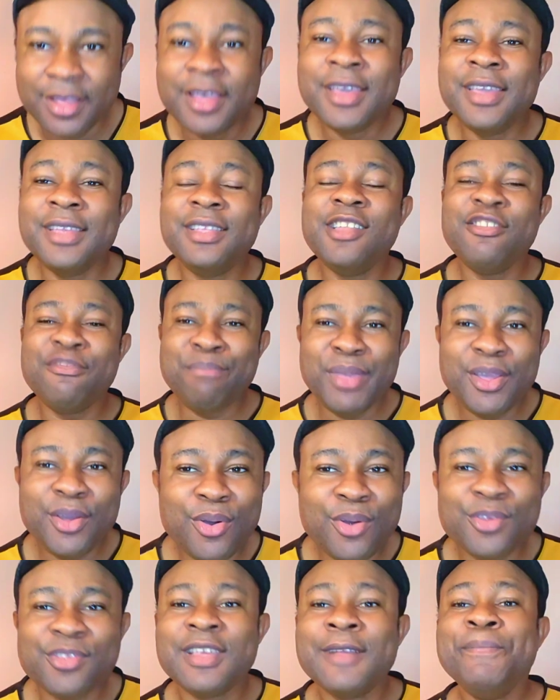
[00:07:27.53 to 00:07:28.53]
It is
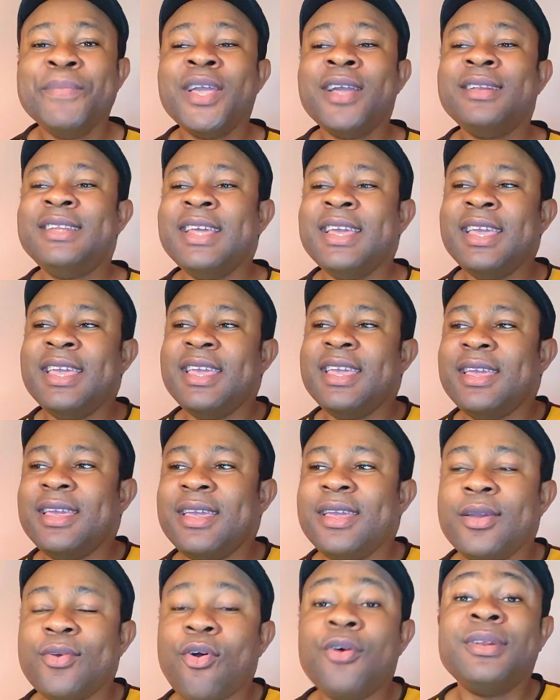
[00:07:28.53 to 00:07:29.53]
because
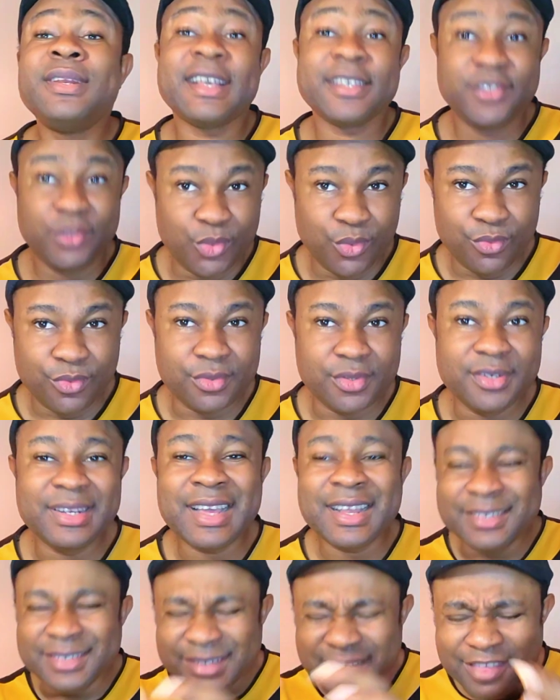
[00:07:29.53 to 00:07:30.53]
they understood
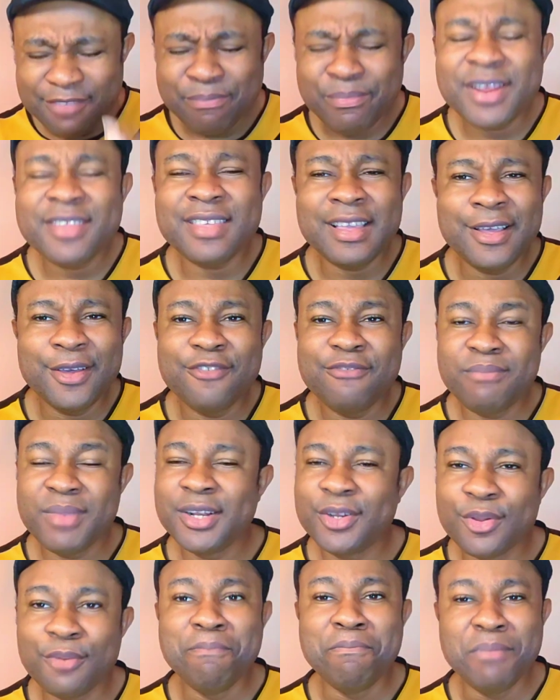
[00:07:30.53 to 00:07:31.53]
that this present
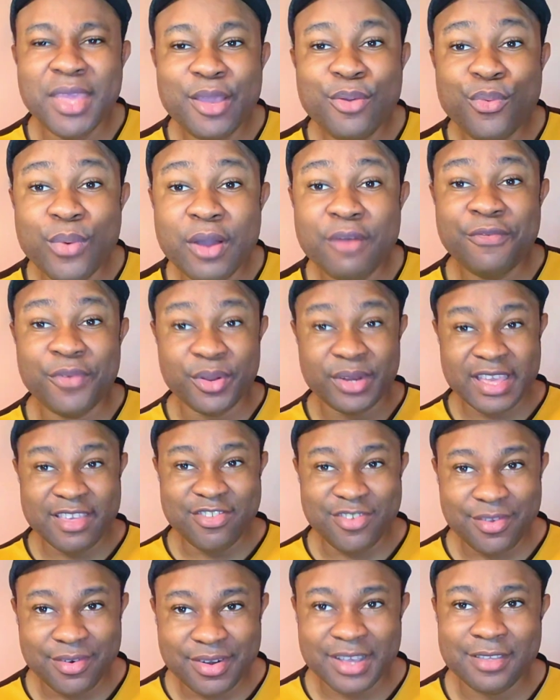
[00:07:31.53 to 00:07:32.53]
government don't mean well for
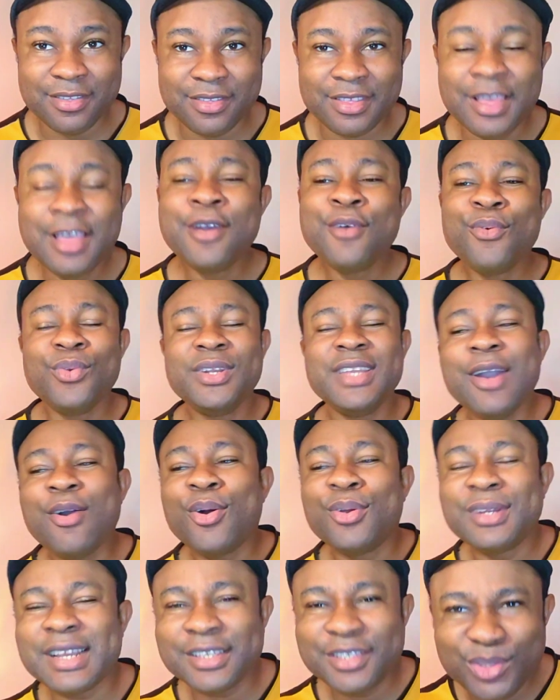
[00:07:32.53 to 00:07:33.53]
Nigerians. They
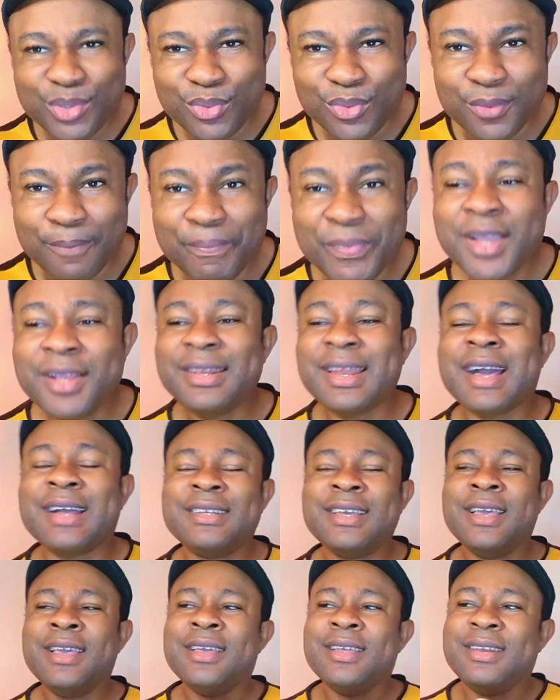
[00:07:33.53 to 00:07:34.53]
understood
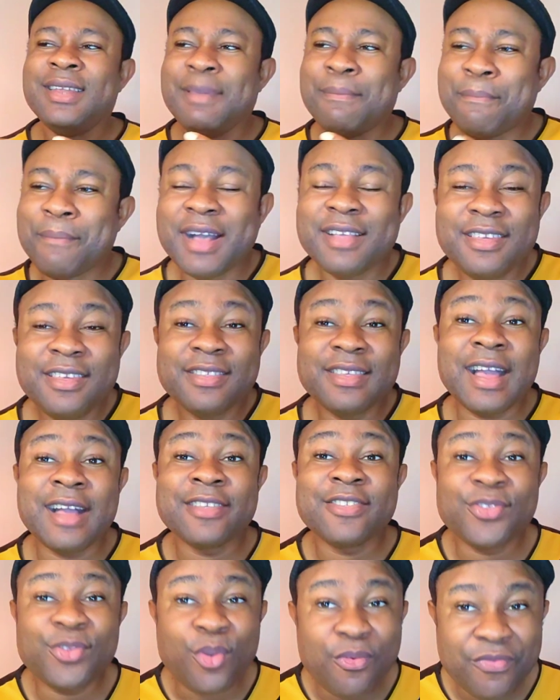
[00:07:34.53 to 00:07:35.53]
that the masses are
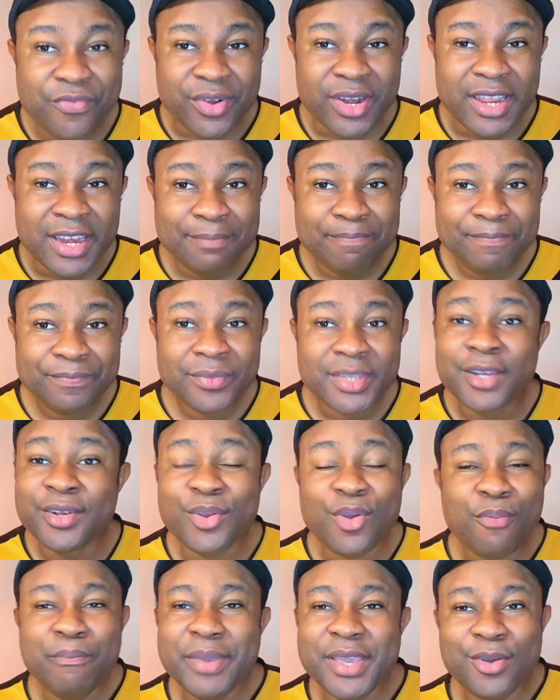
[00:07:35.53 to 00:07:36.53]
suffering
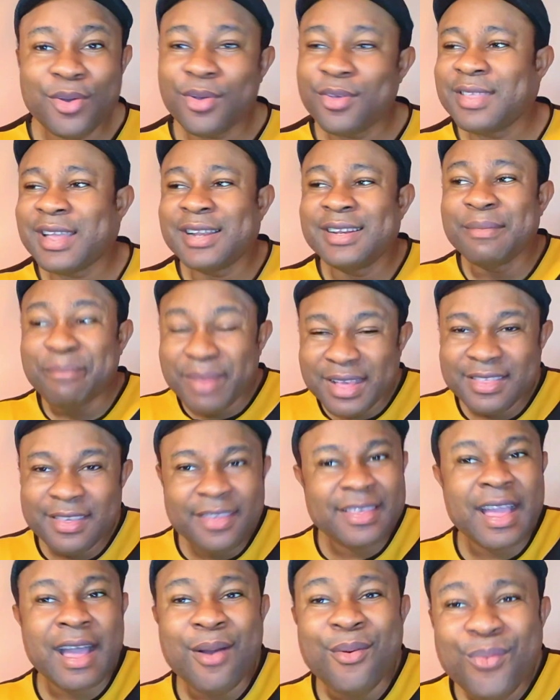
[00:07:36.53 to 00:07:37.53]
not because that the
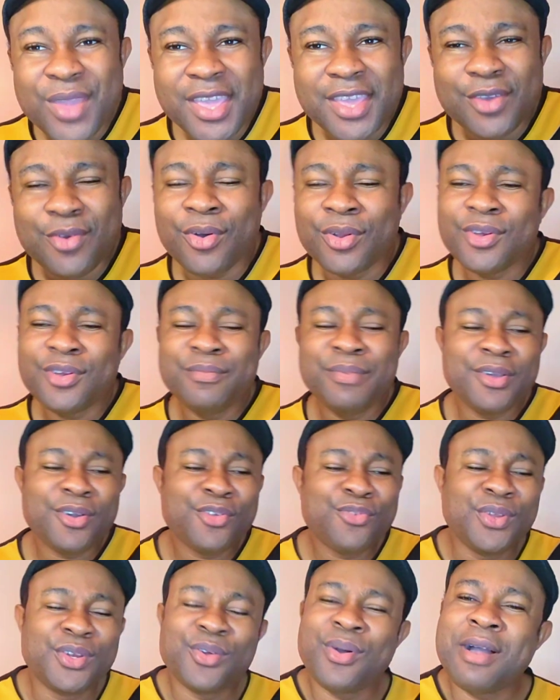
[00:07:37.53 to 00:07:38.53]
masses are weak, or not
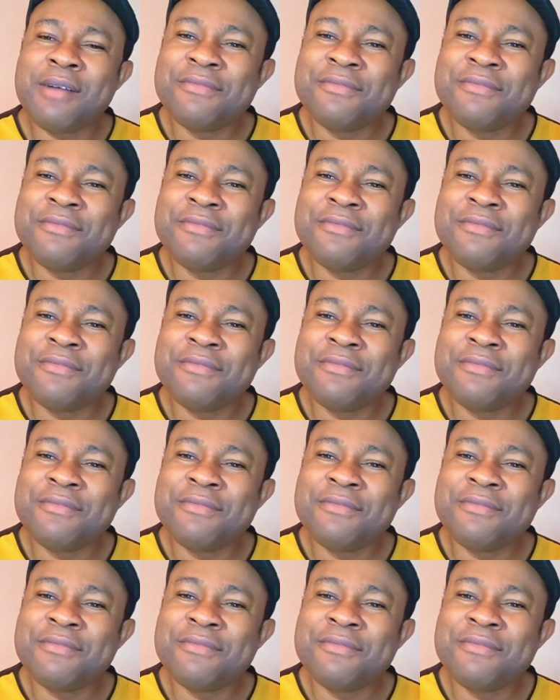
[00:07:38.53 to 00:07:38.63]
because we don't have